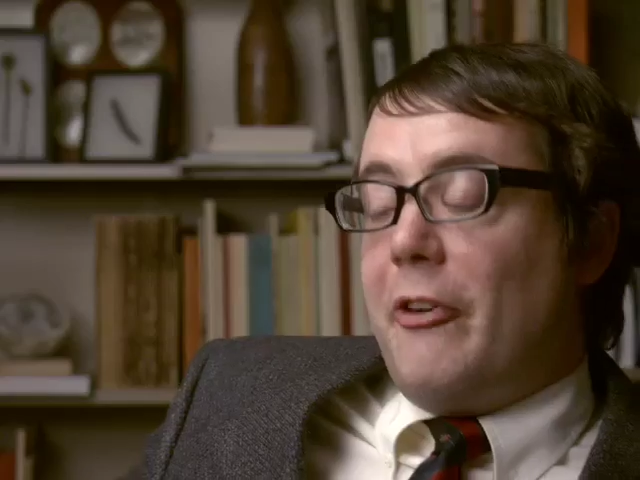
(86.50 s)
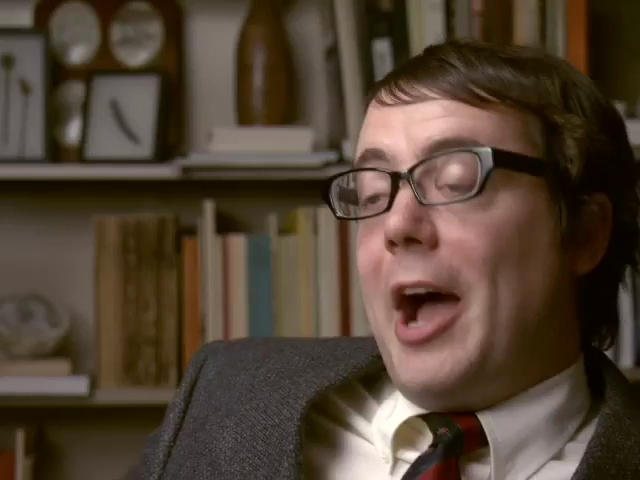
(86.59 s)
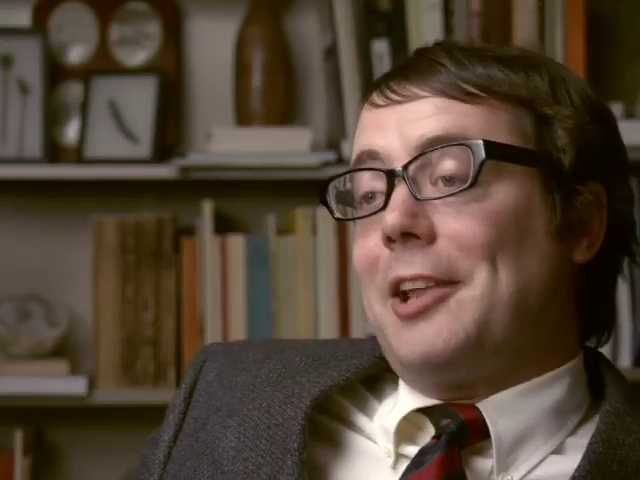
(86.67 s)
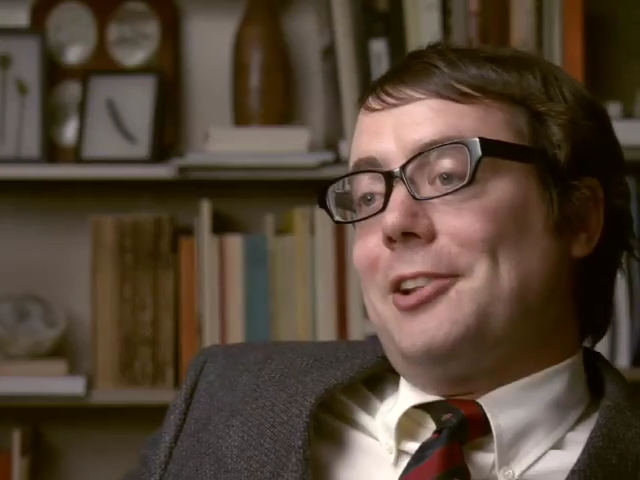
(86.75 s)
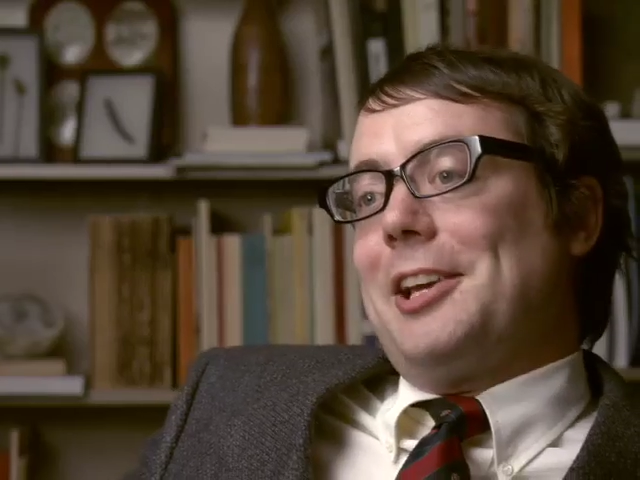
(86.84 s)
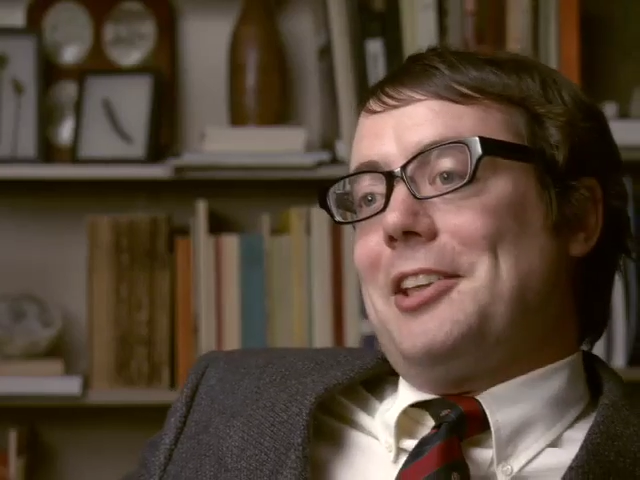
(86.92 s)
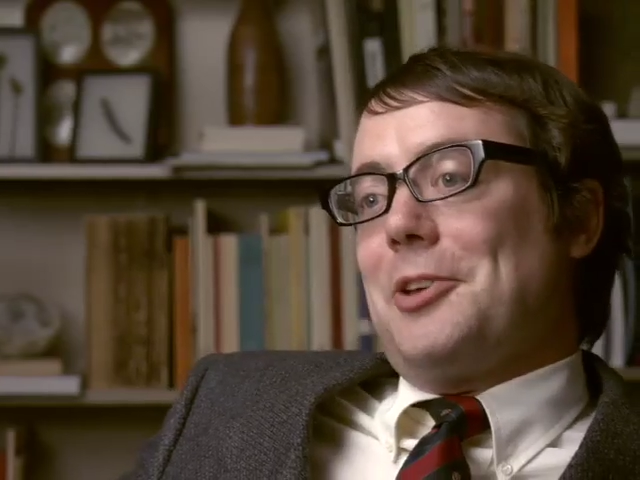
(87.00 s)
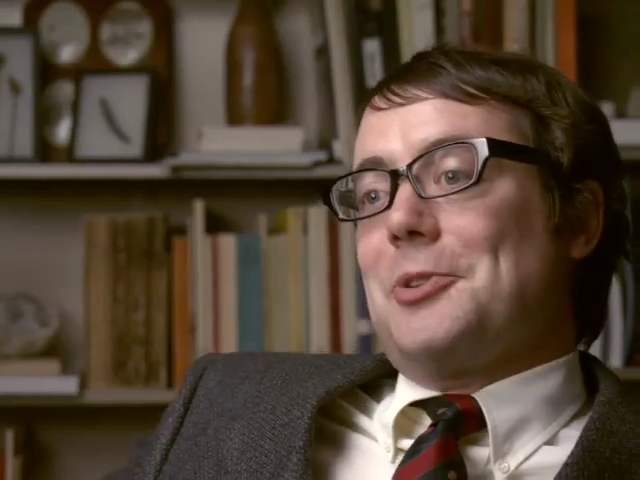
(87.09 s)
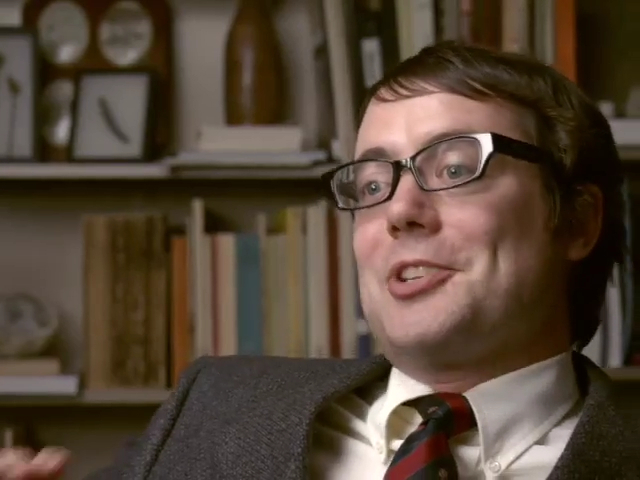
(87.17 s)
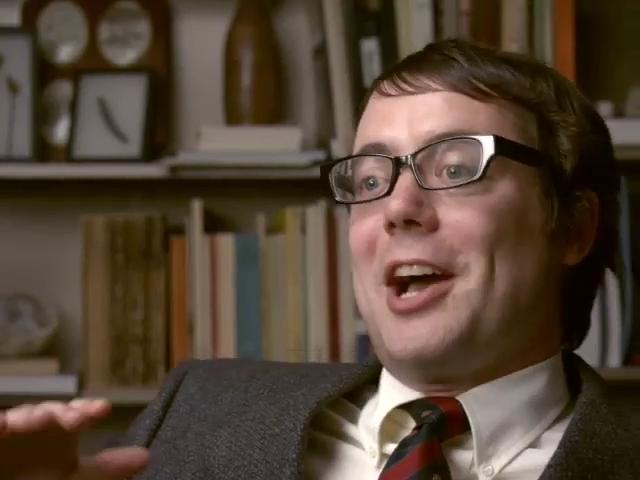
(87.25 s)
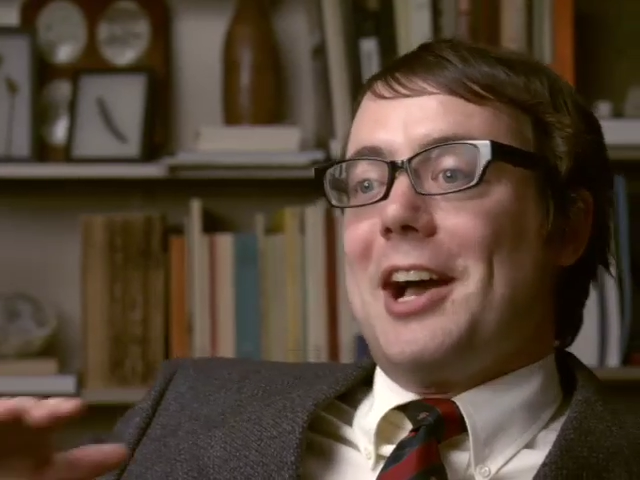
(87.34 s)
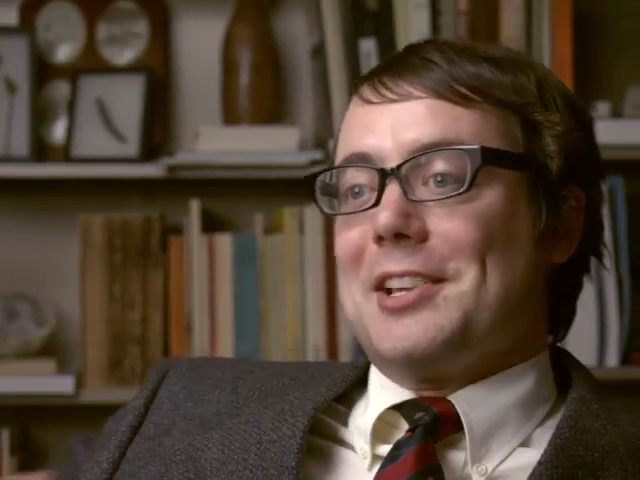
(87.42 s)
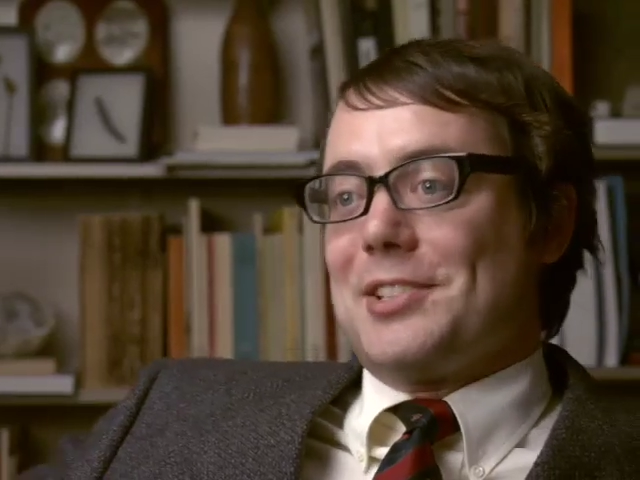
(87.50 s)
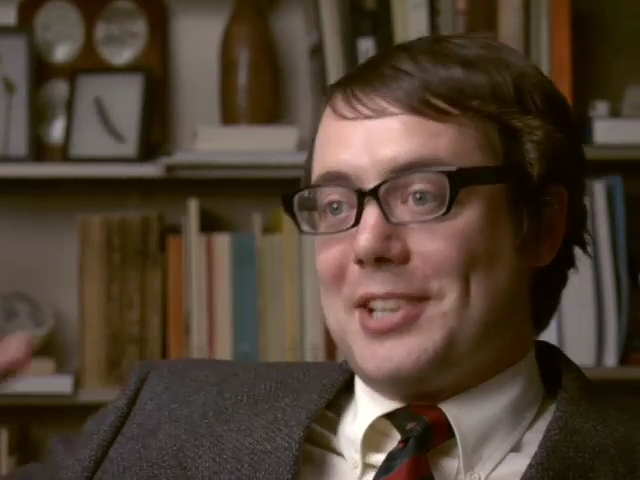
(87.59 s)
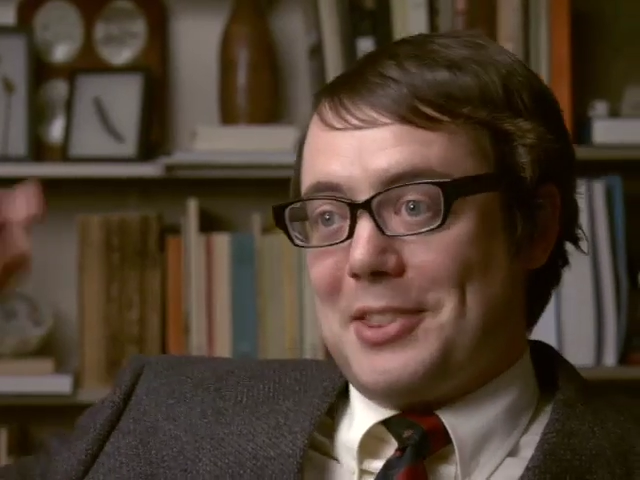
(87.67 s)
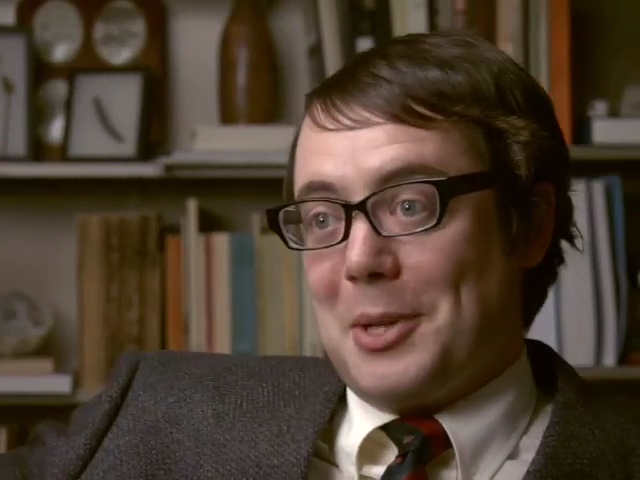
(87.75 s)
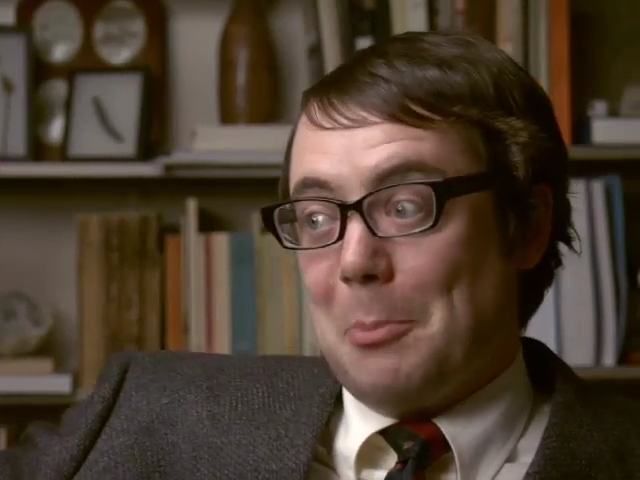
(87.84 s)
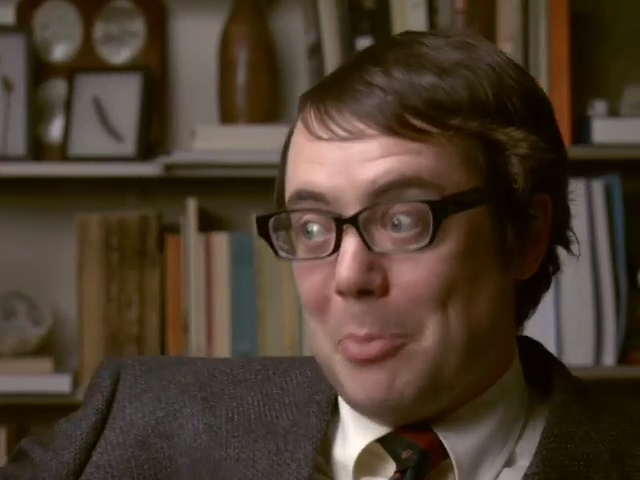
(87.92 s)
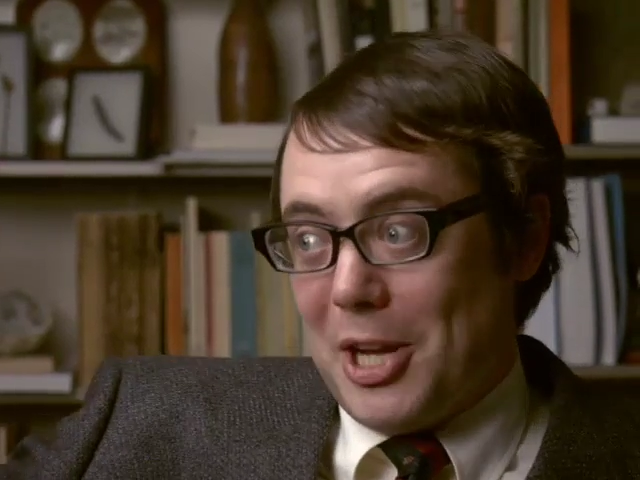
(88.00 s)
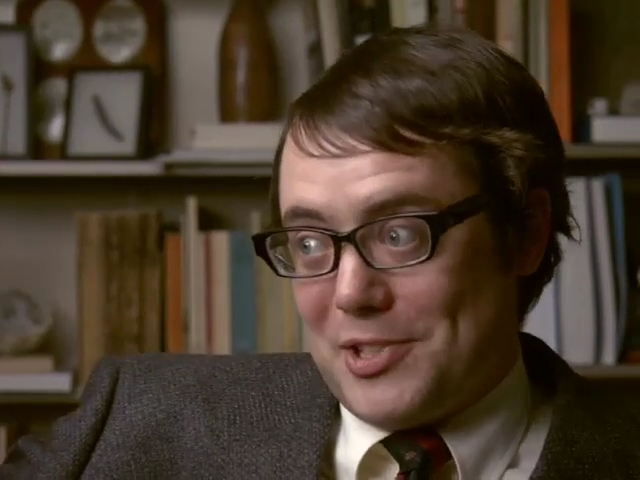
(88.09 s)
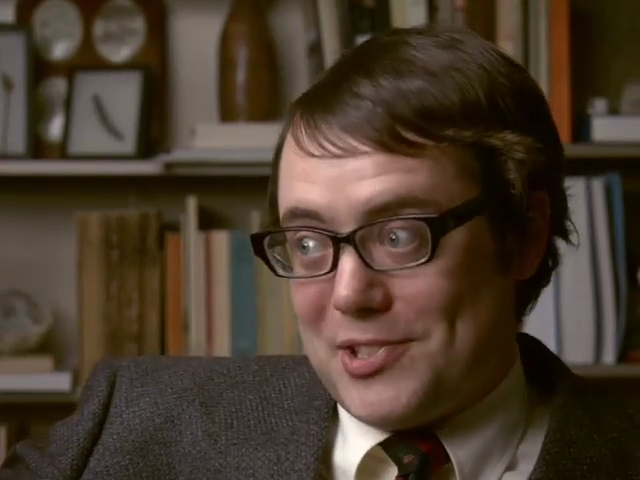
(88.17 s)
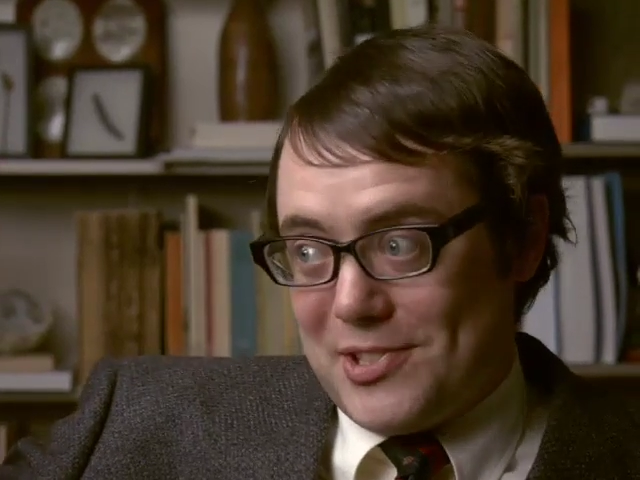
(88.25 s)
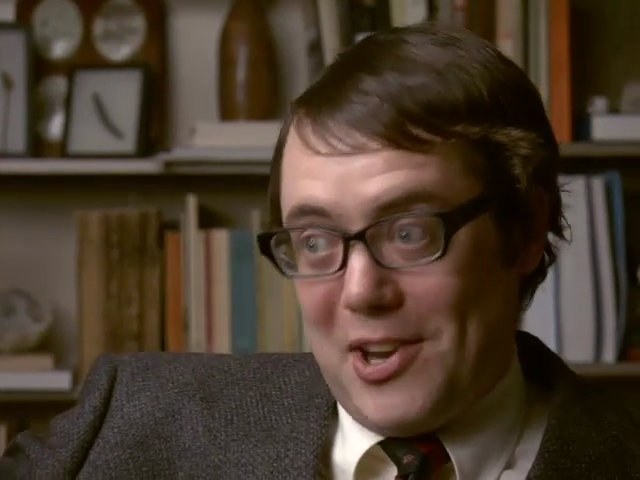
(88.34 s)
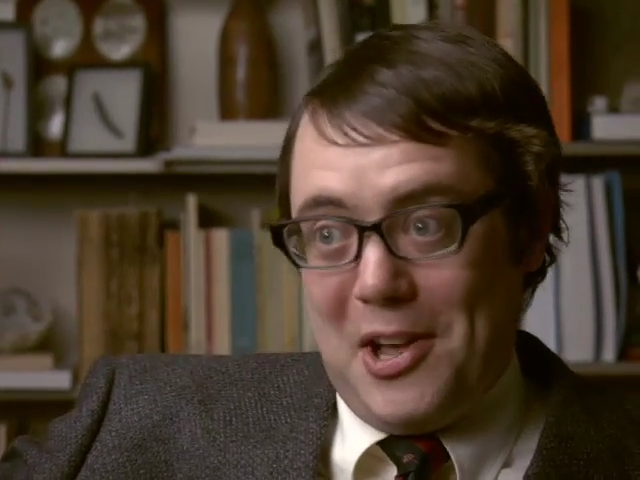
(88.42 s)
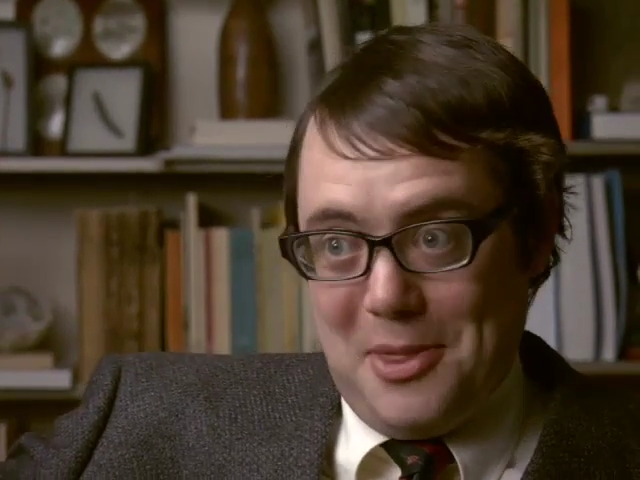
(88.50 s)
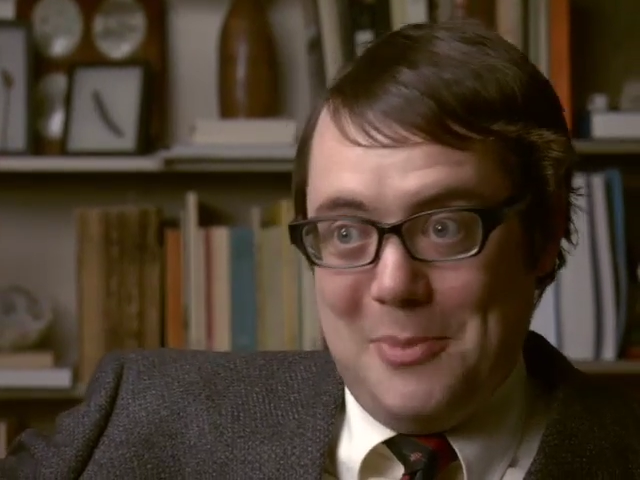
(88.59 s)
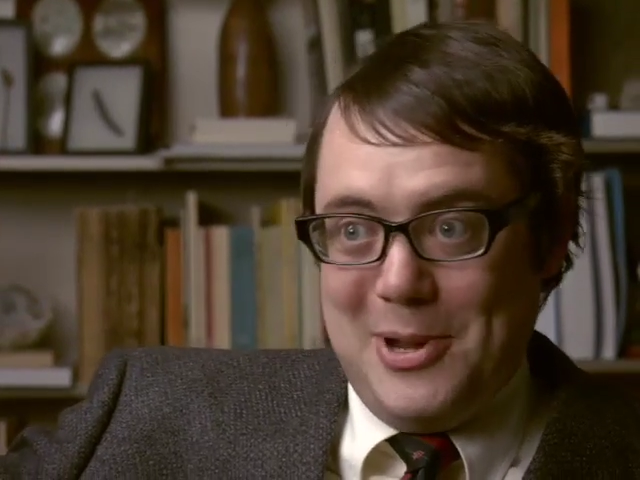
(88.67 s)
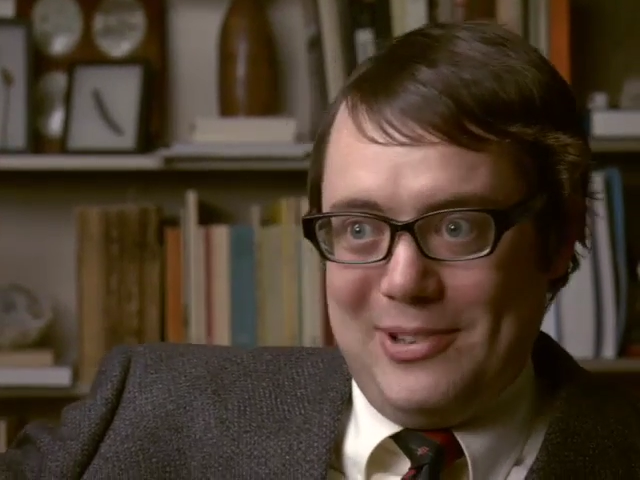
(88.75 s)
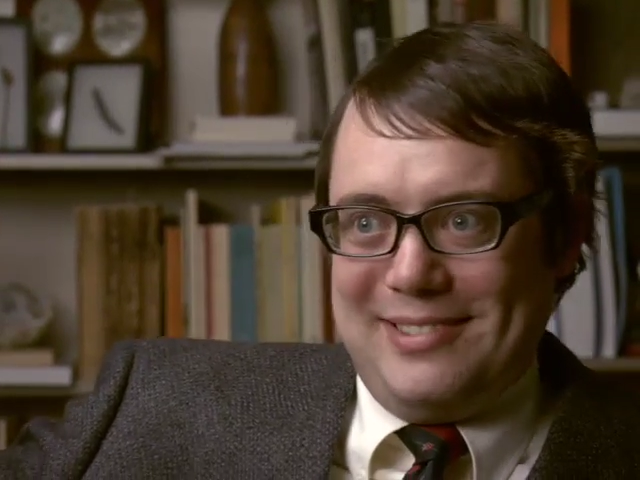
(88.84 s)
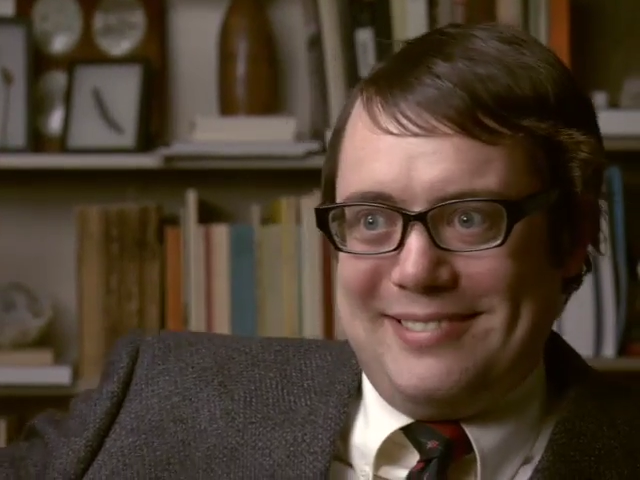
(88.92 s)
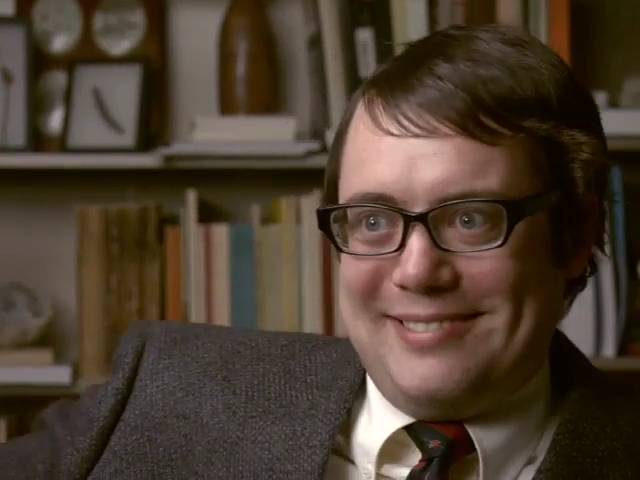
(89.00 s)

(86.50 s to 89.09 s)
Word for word: Finally, those guys get their butts on the moon.